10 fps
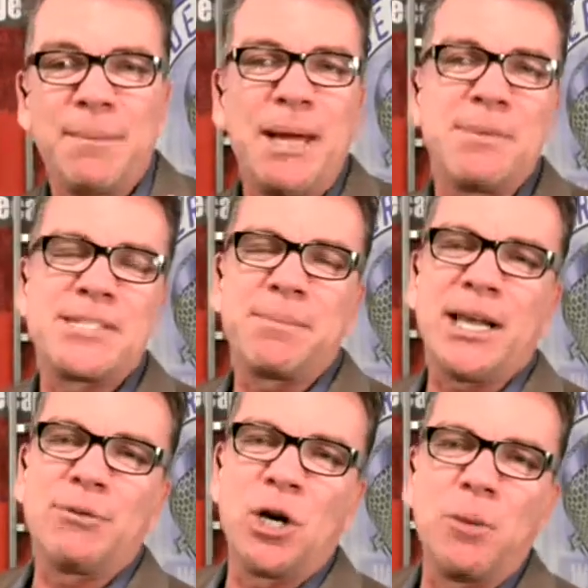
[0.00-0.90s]
And maybe some
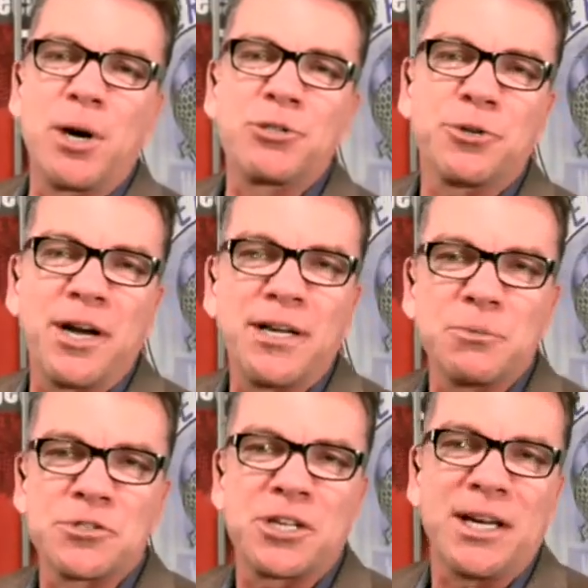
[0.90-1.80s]
of that robo
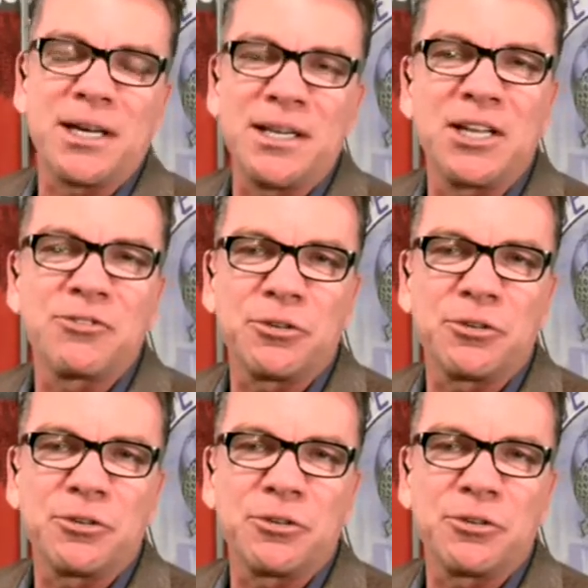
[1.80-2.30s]
trading was kicking in.